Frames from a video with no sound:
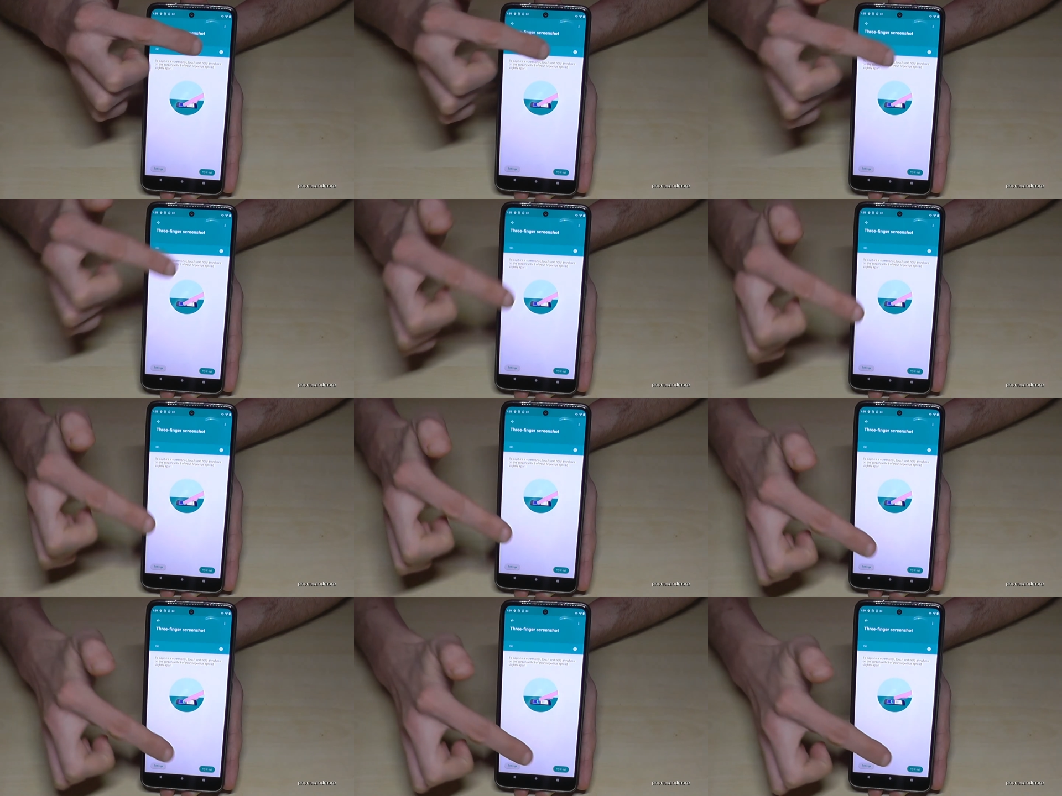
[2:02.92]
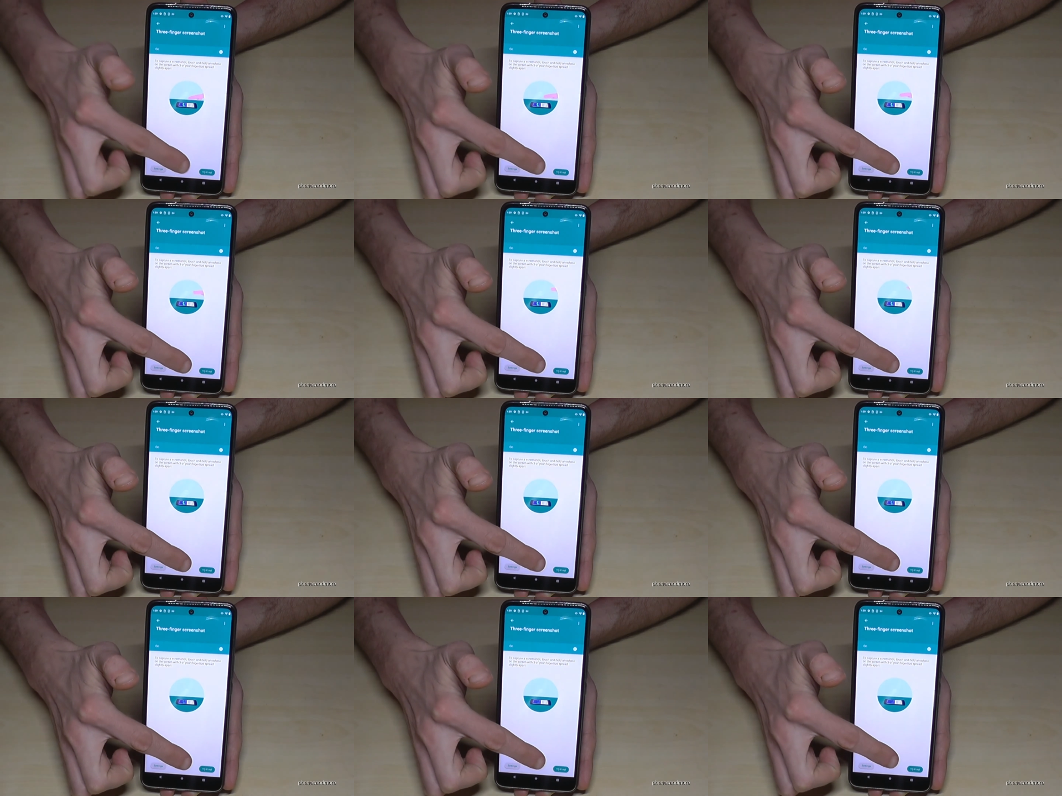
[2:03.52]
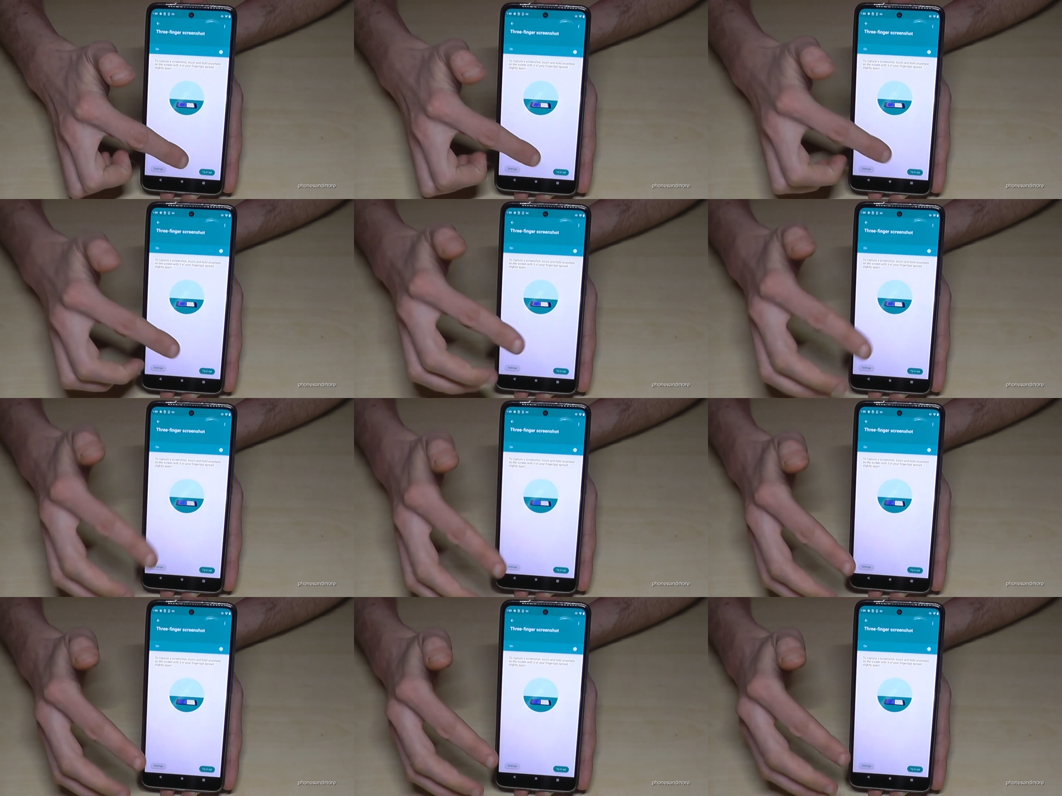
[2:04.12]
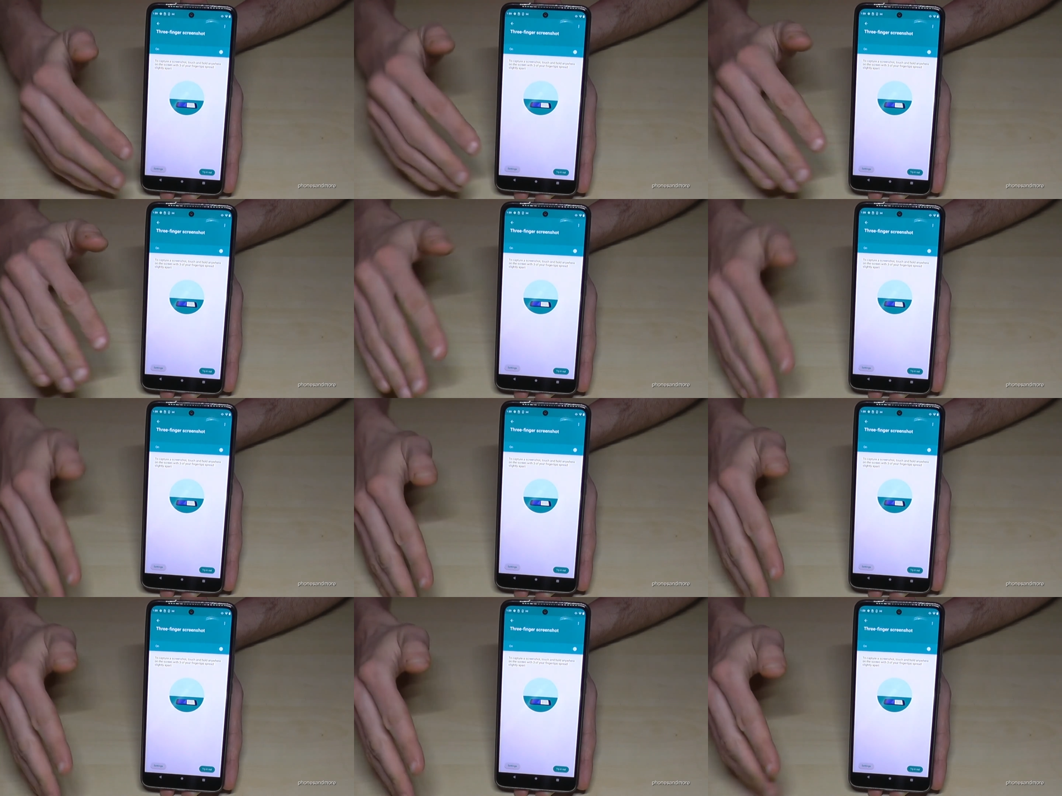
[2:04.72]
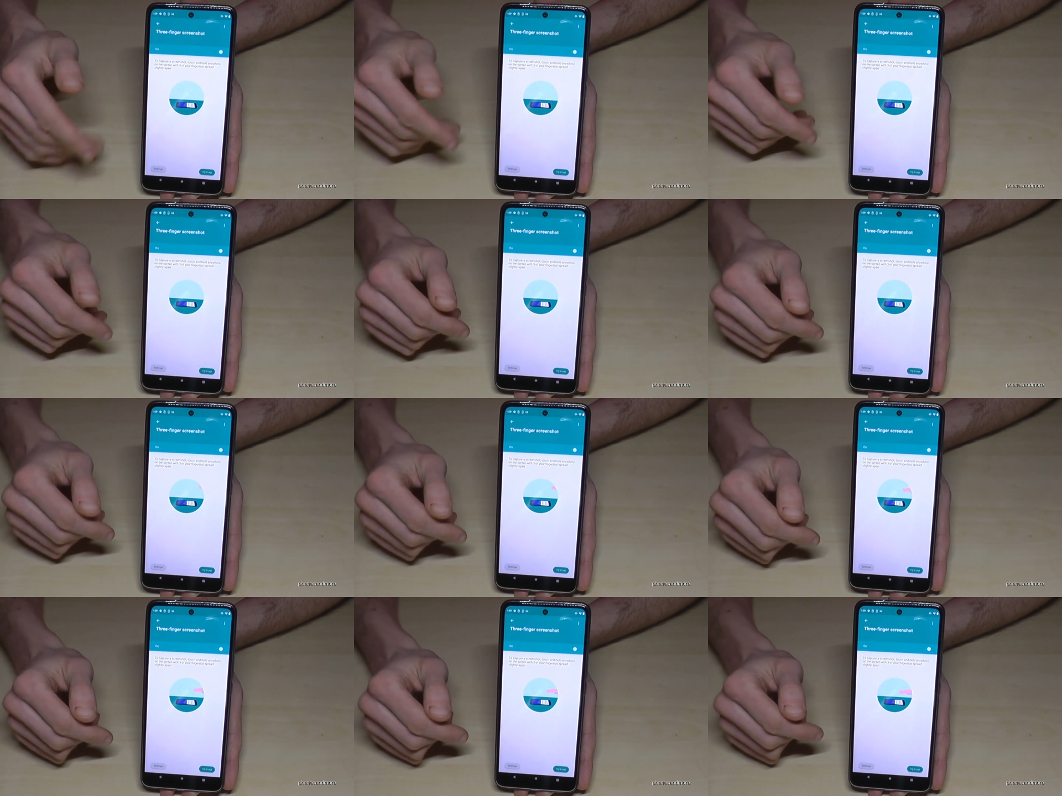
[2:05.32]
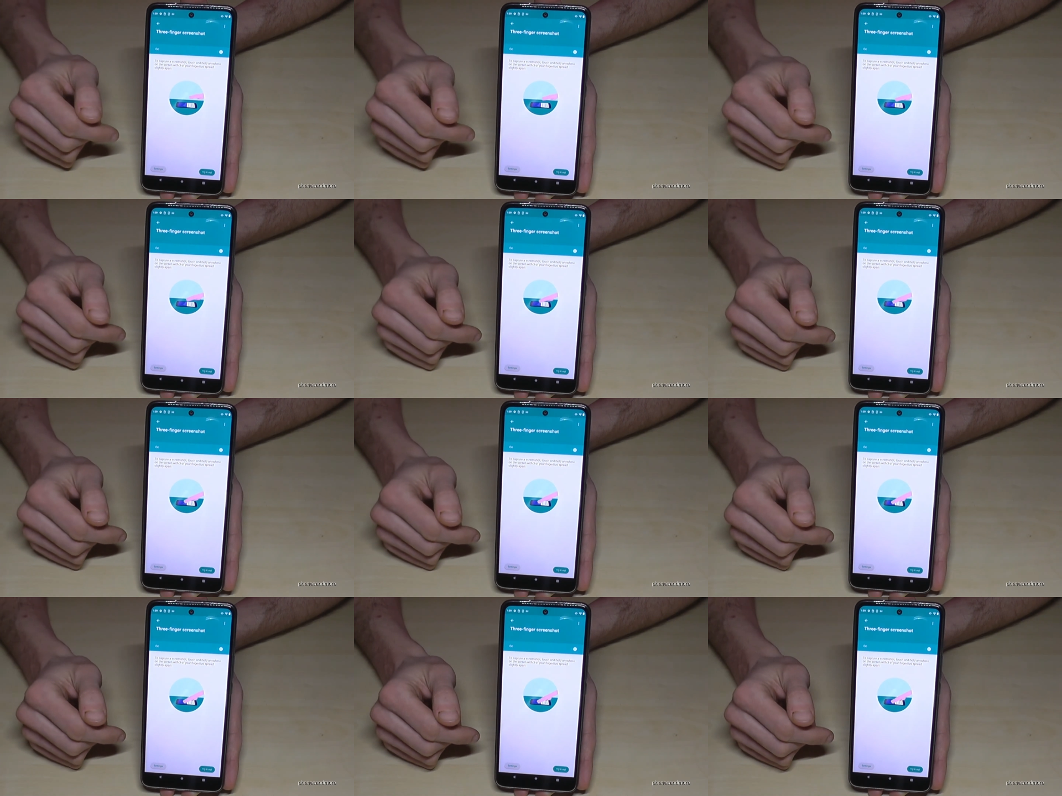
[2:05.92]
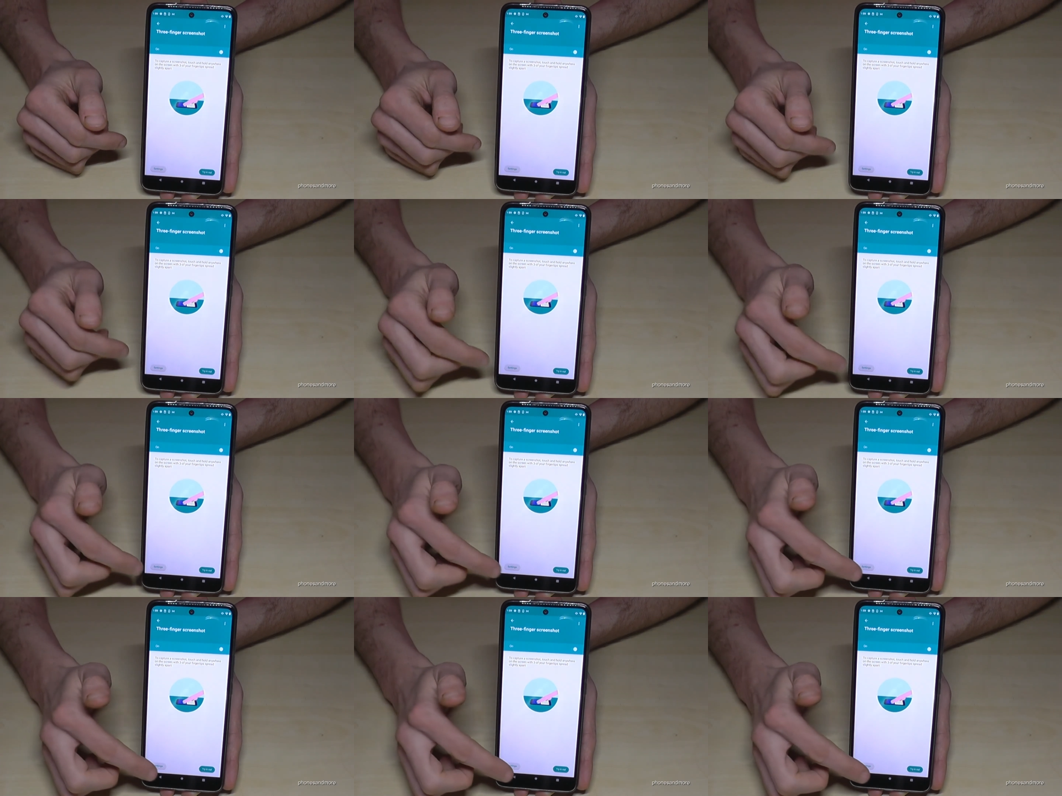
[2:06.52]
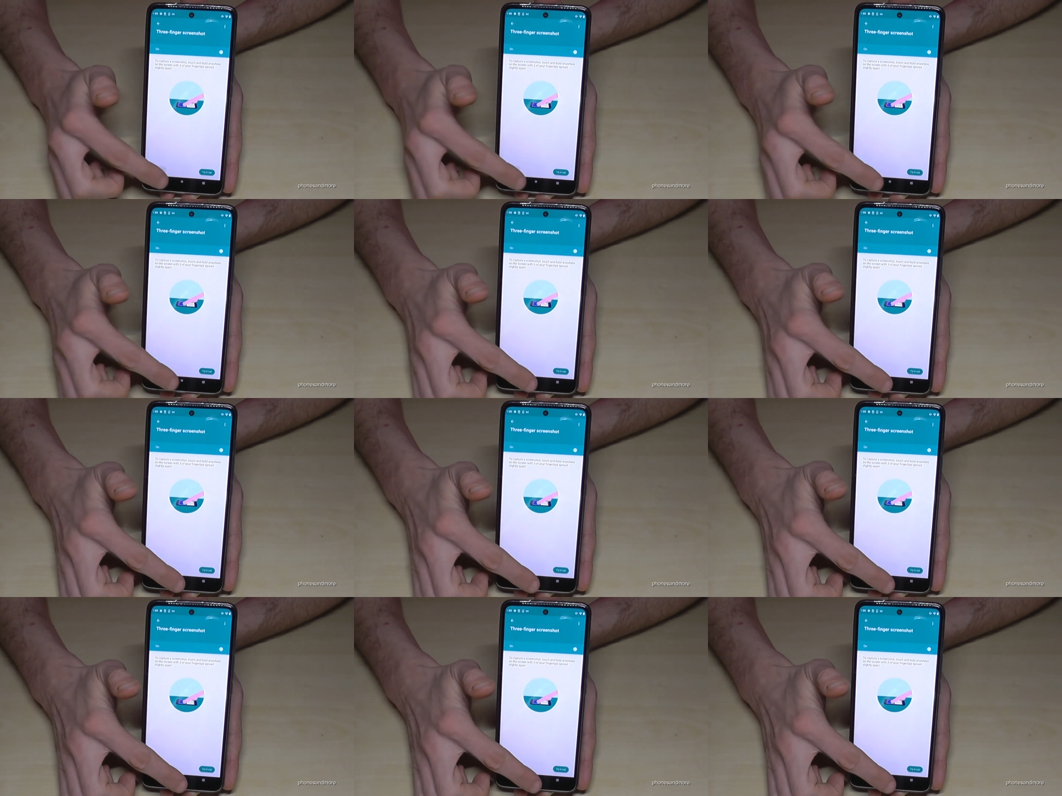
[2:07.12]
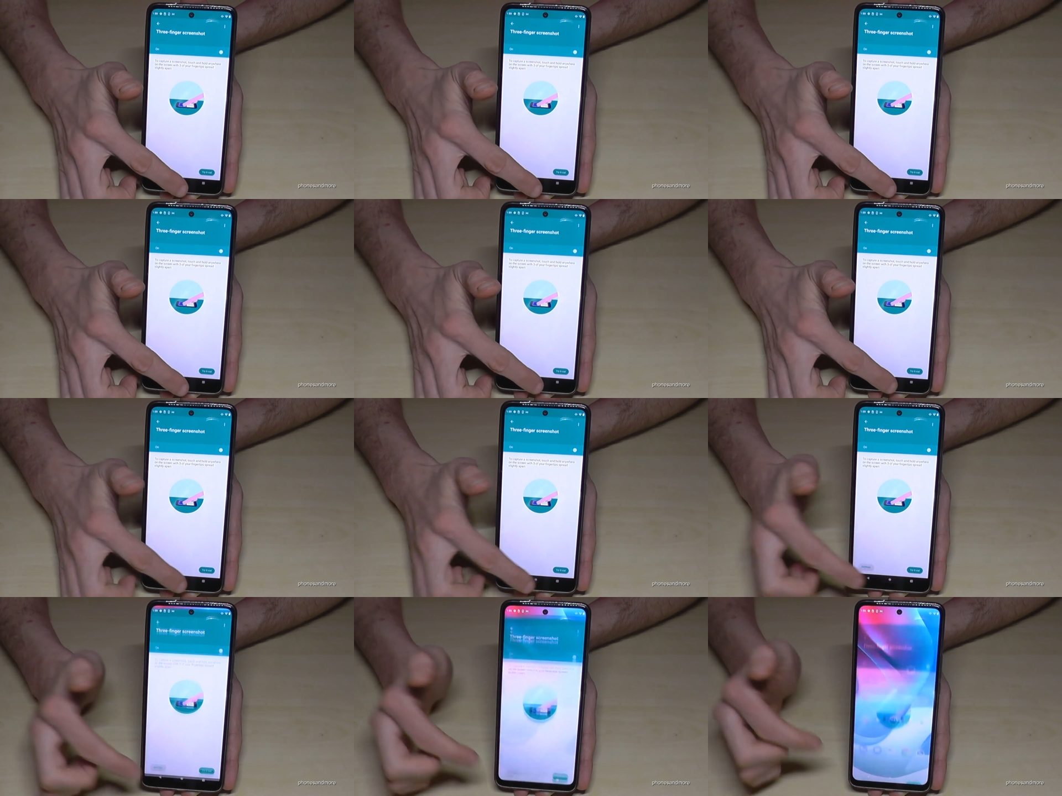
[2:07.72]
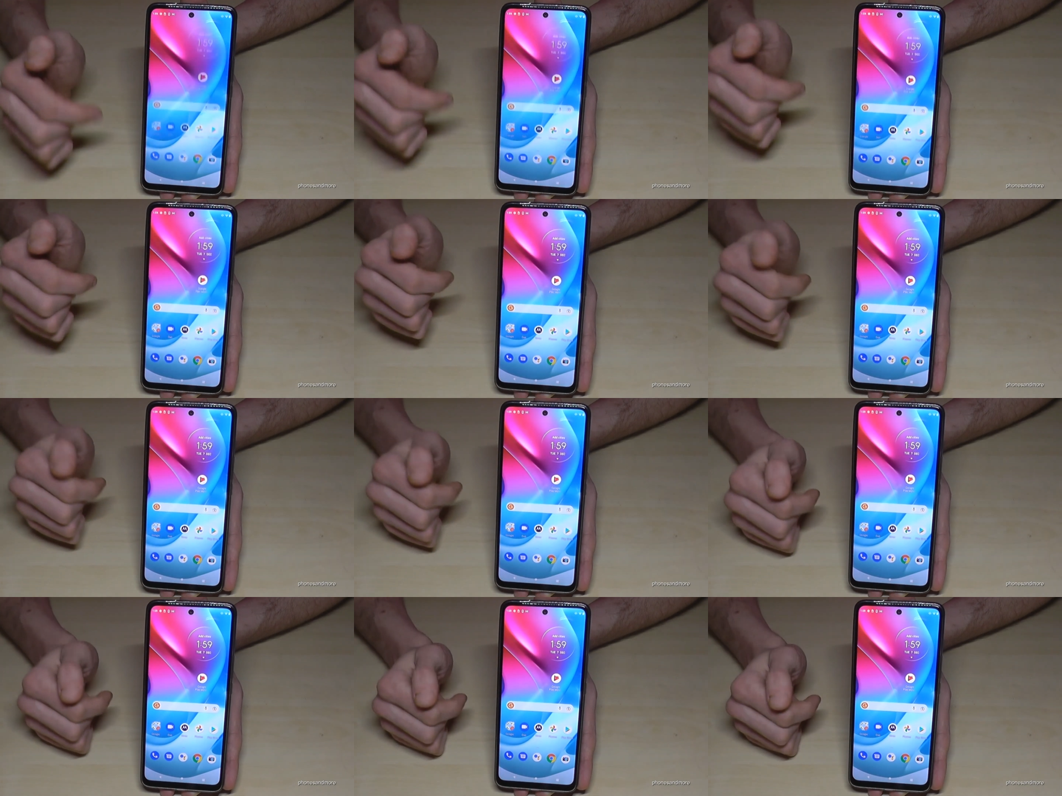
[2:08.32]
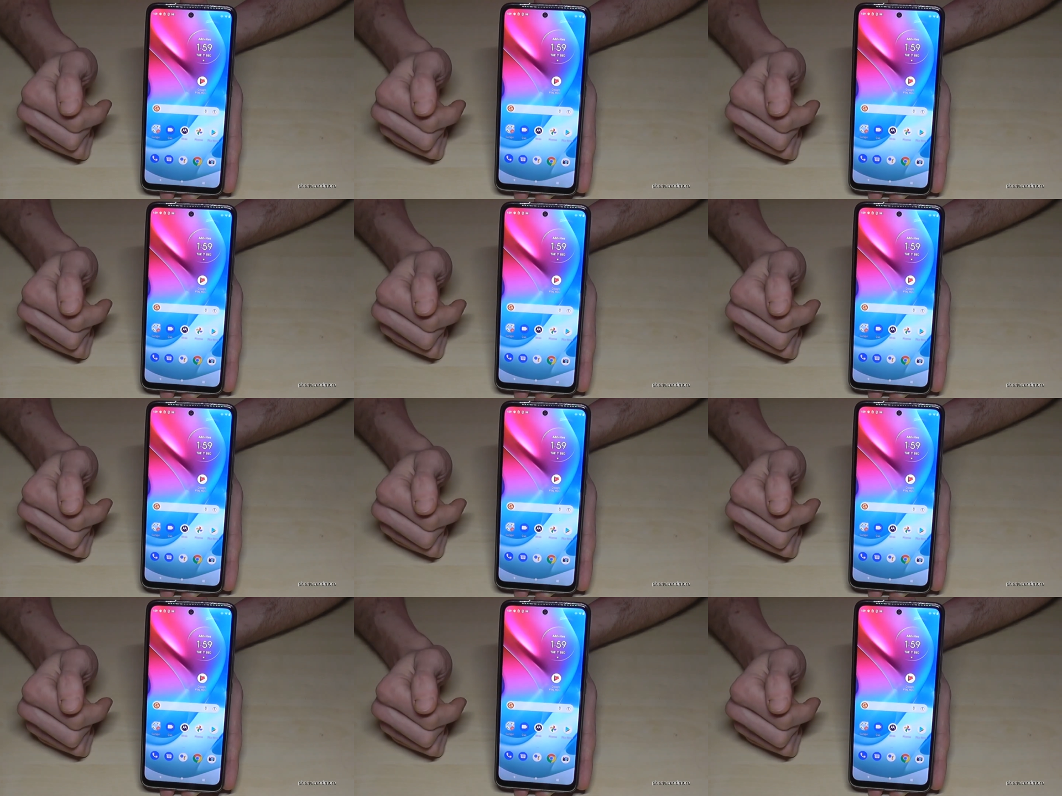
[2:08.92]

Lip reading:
[unreadable: no face in view]